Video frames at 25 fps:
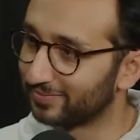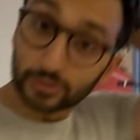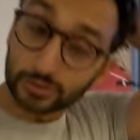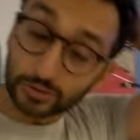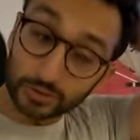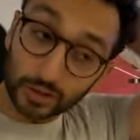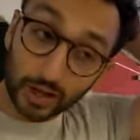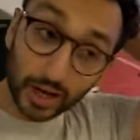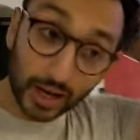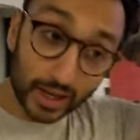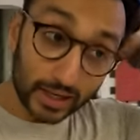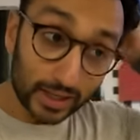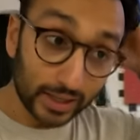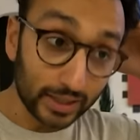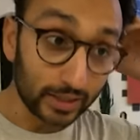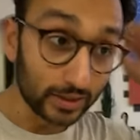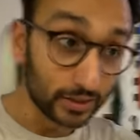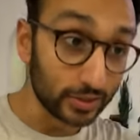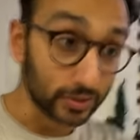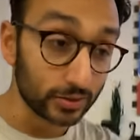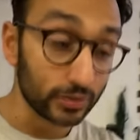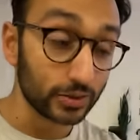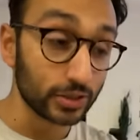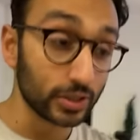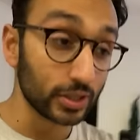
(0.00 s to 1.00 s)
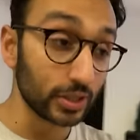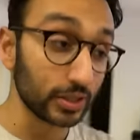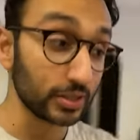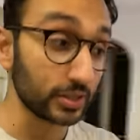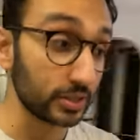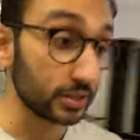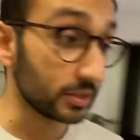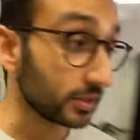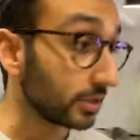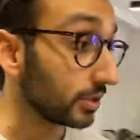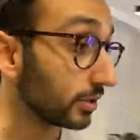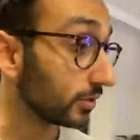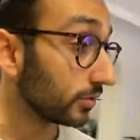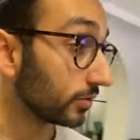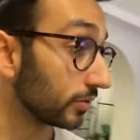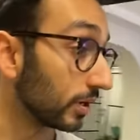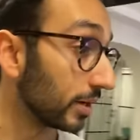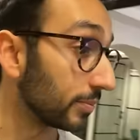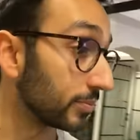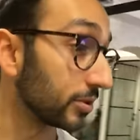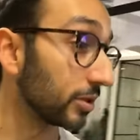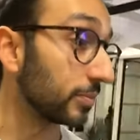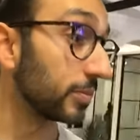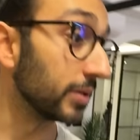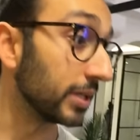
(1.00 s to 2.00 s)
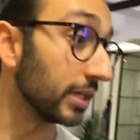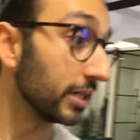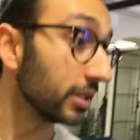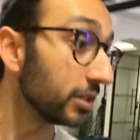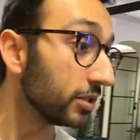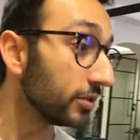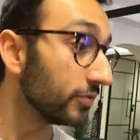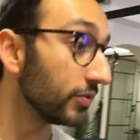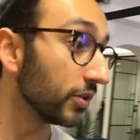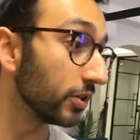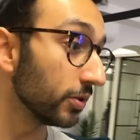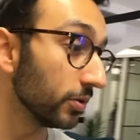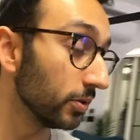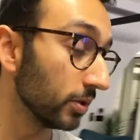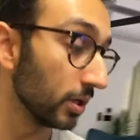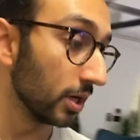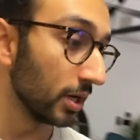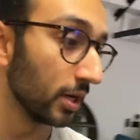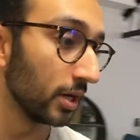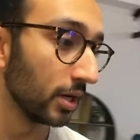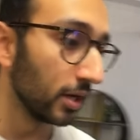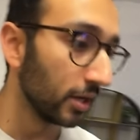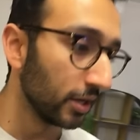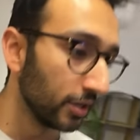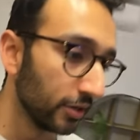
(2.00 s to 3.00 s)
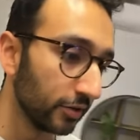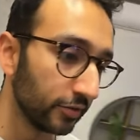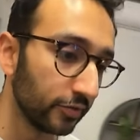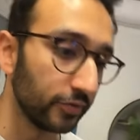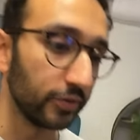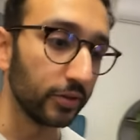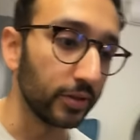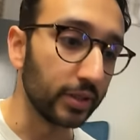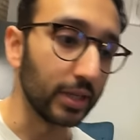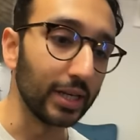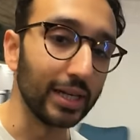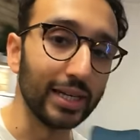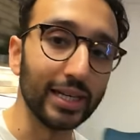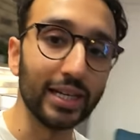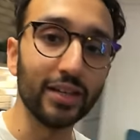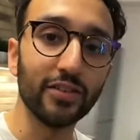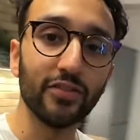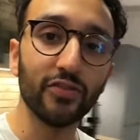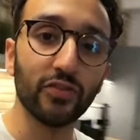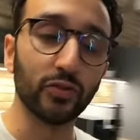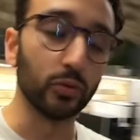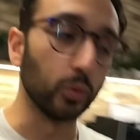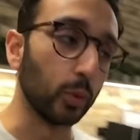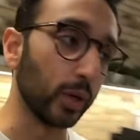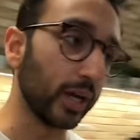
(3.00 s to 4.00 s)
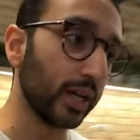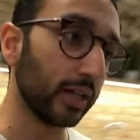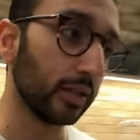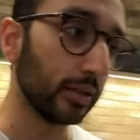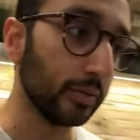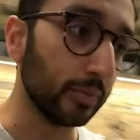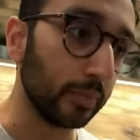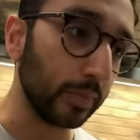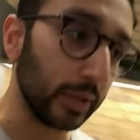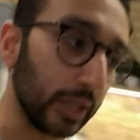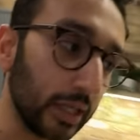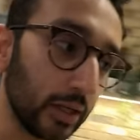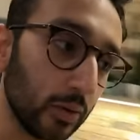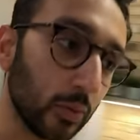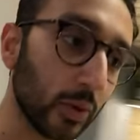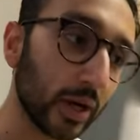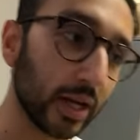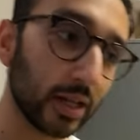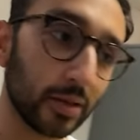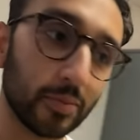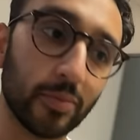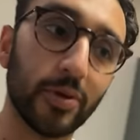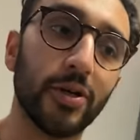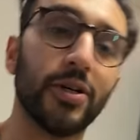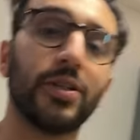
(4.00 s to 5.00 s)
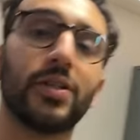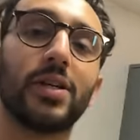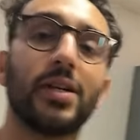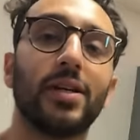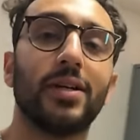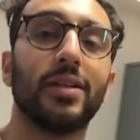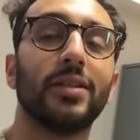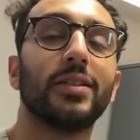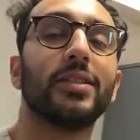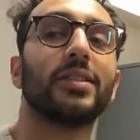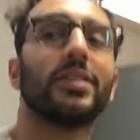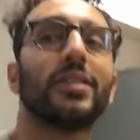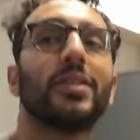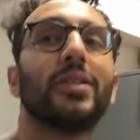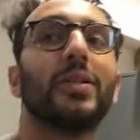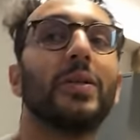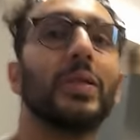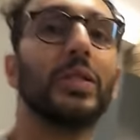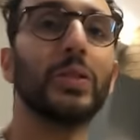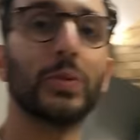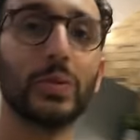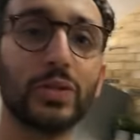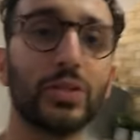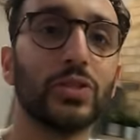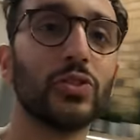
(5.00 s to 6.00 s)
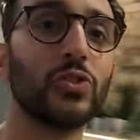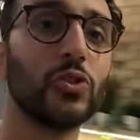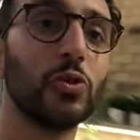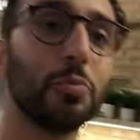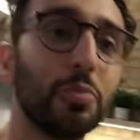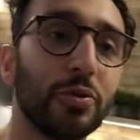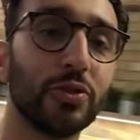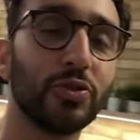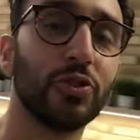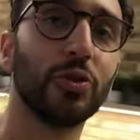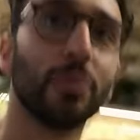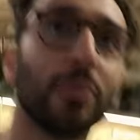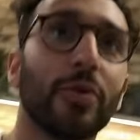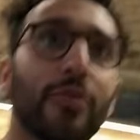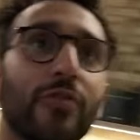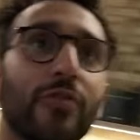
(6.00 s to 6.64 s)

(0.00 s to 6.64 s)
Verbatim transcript: Alrighty, so just wrapped up an interview for the Live Well, Be Well podcast, which was super, super